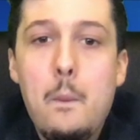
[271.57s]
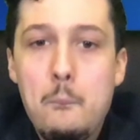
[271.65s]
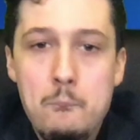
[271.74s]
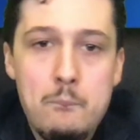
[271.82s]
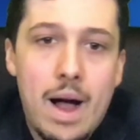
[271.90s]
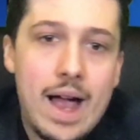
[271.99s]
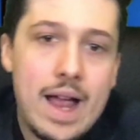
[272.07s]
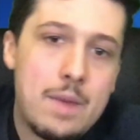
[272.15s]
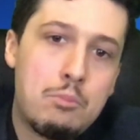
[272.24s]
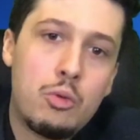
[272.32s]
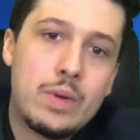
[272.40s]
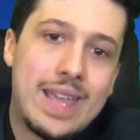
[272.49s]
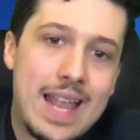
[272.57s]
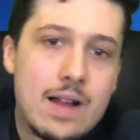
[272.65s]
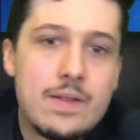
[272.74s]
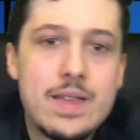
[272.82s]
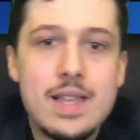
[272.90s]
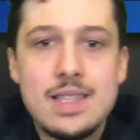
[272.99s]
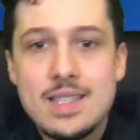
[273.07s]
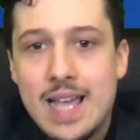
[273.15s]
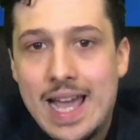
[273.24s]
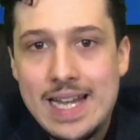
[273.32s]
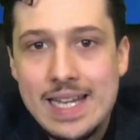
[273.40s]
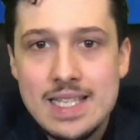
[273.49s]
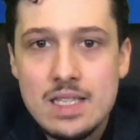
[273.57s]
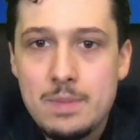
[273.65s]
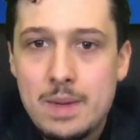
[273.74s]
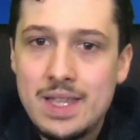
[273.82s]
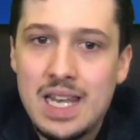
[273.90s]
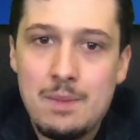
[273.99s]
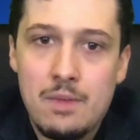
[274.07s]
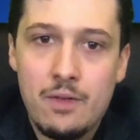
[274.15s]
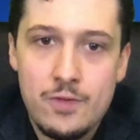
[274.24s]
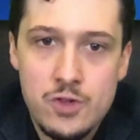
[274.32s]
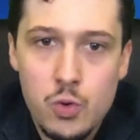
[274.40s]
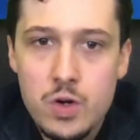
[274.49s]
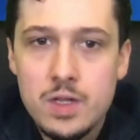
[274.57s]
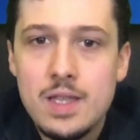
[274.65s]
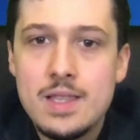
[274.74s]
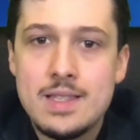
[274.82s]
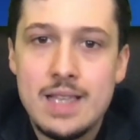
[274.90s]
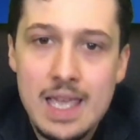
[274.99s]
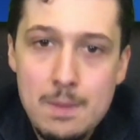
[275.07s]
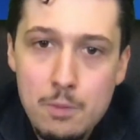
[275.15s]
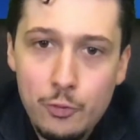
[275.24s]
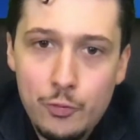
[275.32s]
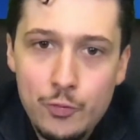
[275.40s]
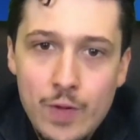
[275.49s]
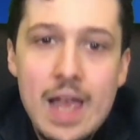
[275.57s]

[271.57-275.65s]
by Bulgarian scientists by the name of Jordan Zaimov,